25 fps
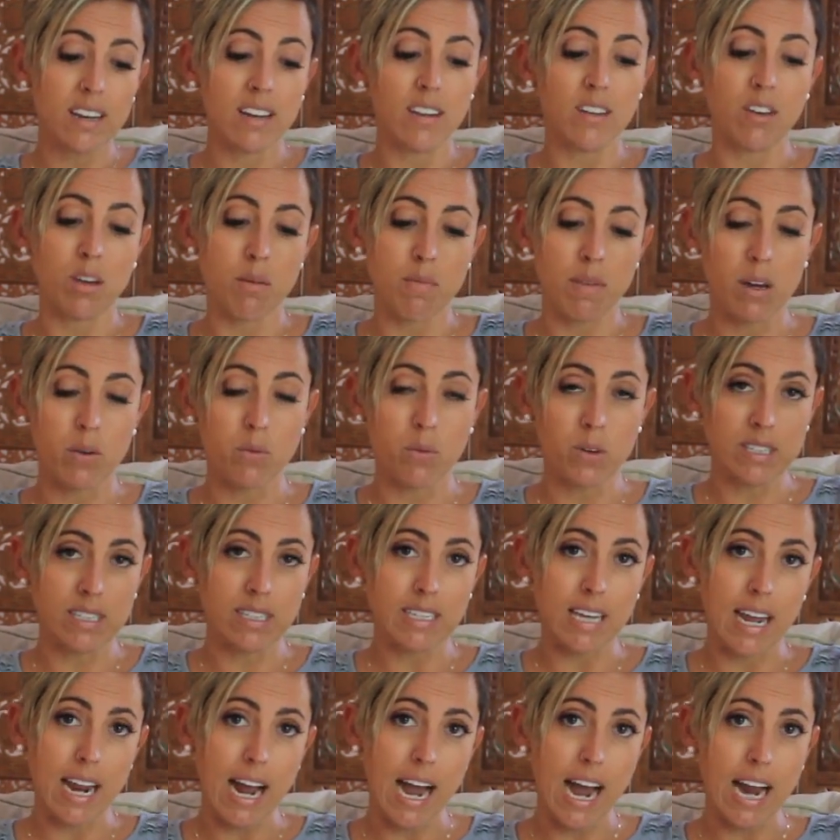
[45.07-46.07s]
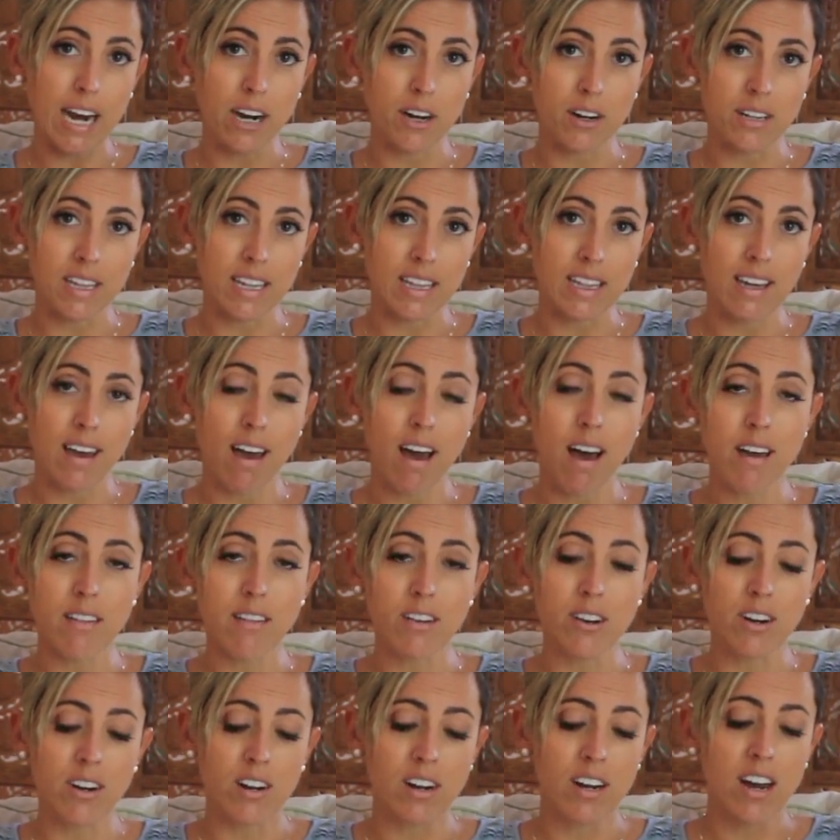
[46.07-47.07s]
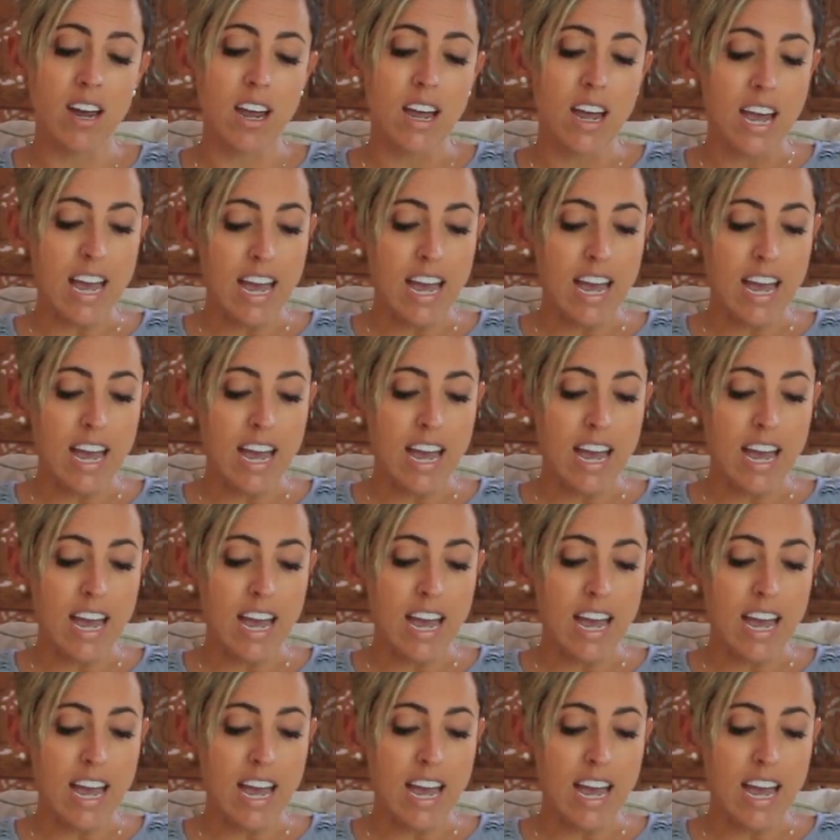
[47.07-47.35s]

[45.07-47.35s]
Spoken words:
You can make one side higher than the other,